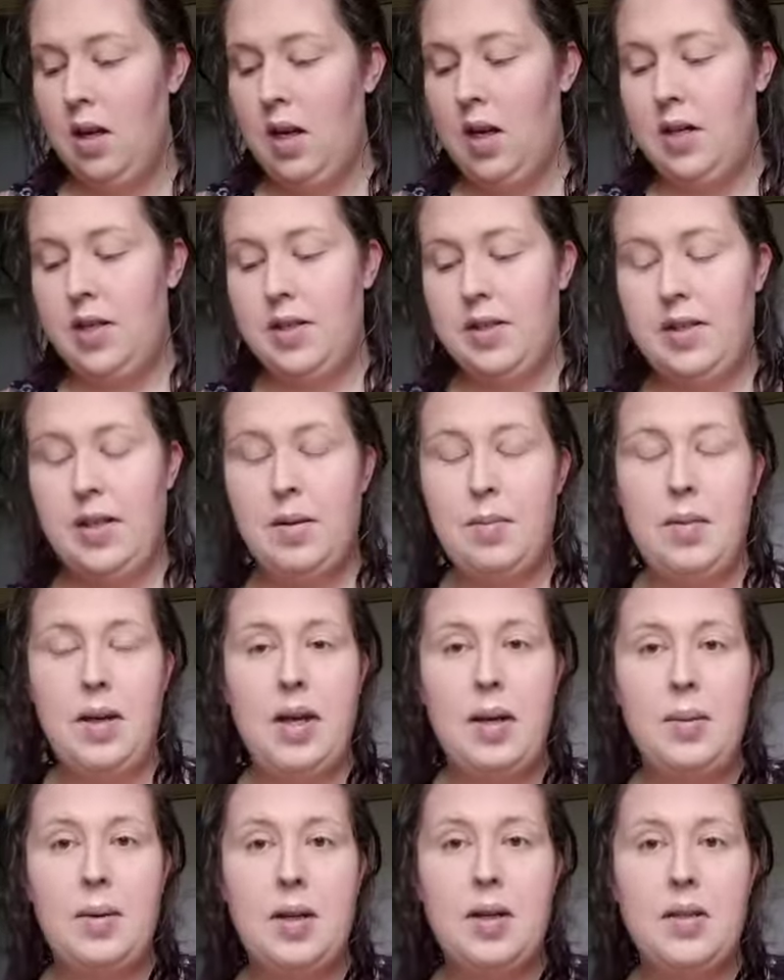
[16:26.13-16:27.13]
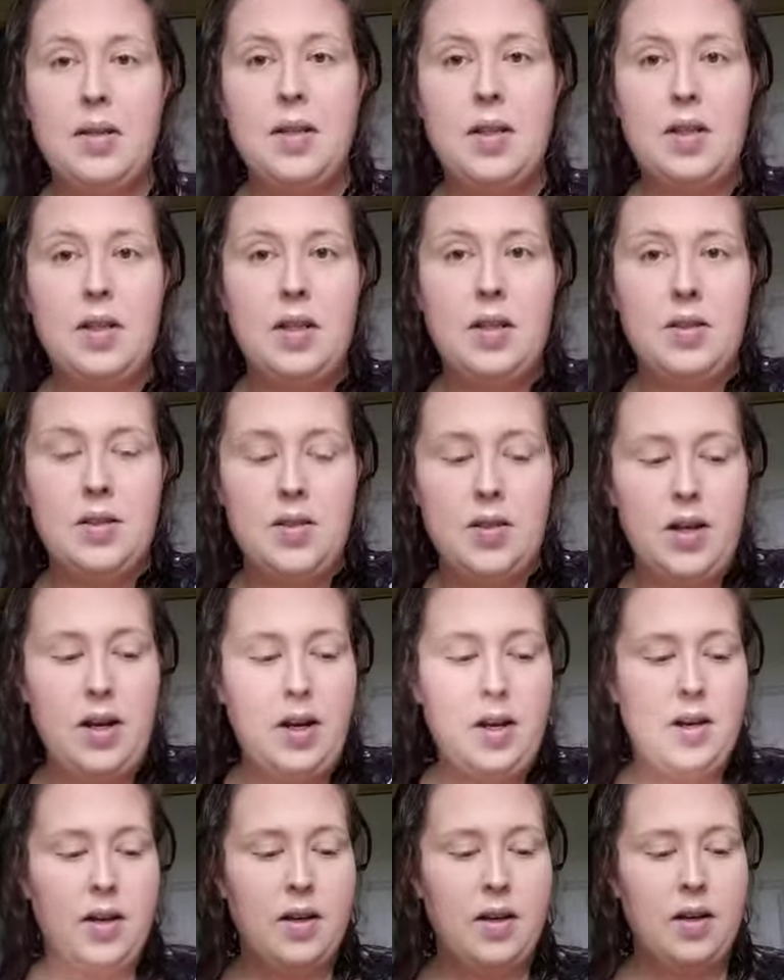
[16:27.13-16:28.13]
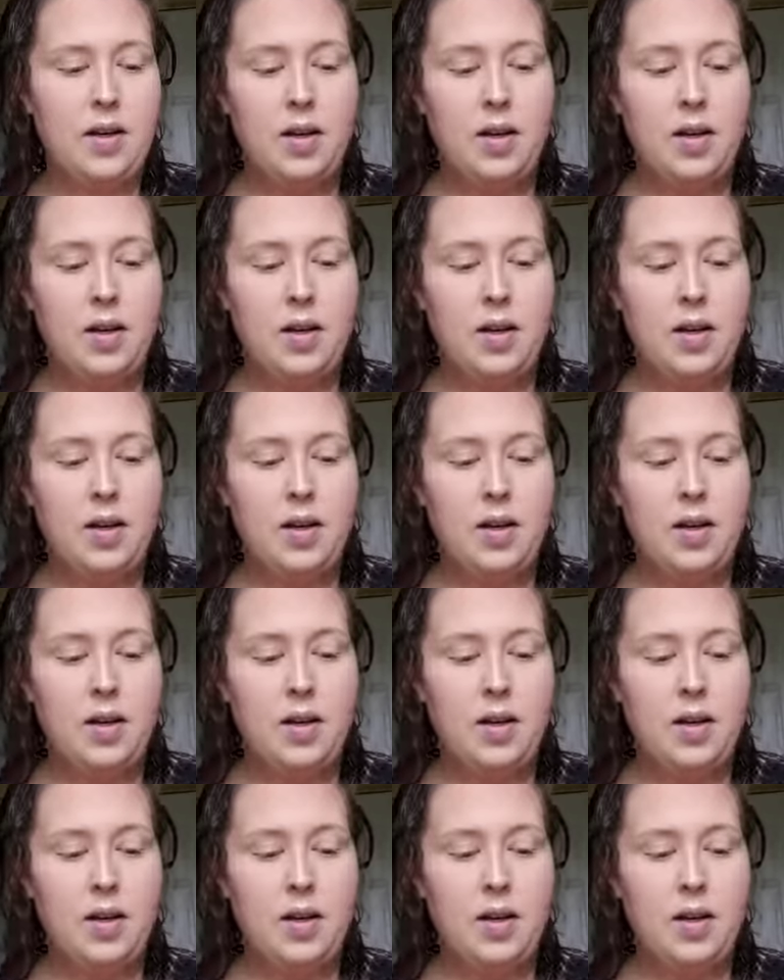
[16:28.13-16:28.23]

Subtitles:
I just had my eyebrows done yesterday.